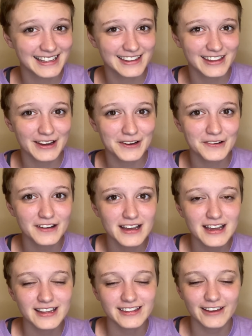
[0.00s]
so
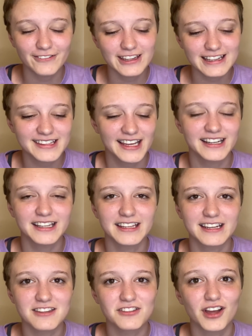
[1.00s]
definitely excited
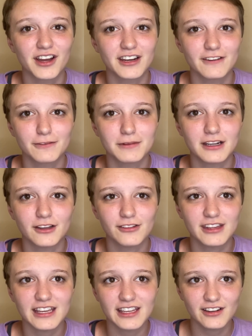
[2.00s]
that it's long enough for me to
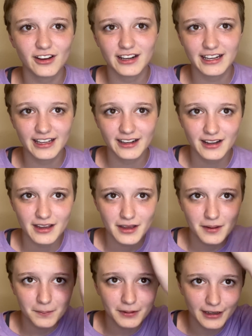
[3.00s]
use heat on it,
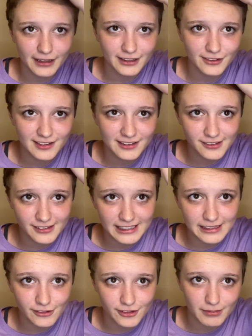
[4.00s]
but you can still
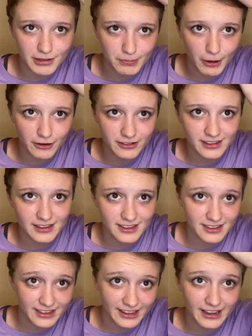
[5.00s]
see there's some parts that
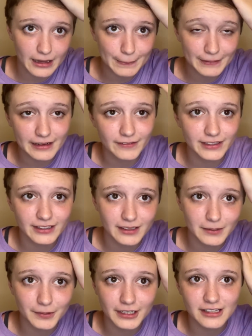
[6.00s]
stick up and
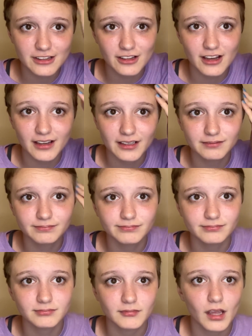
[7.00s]
everything, but it's not,
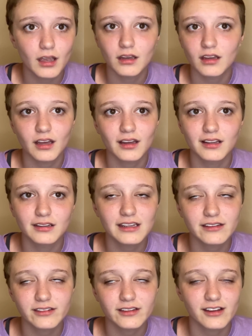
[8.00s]
at
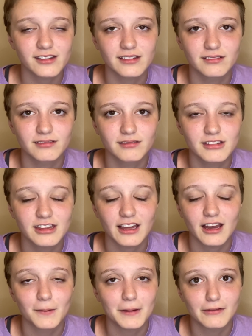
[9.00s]
least it doesn't
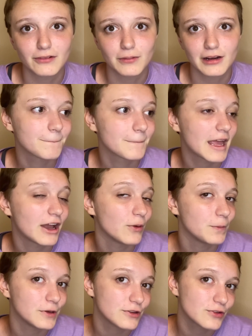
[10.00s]
stick up everywhere. I
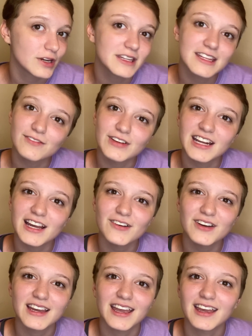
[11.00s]
hope you enjoyed this
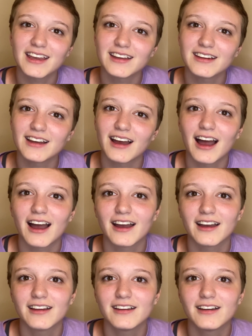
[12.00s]
video and
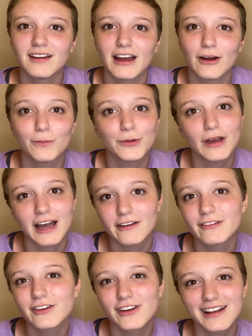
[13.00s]
I hope you
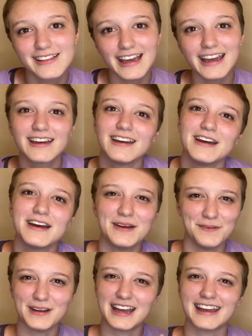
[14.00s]
have a great day. Bye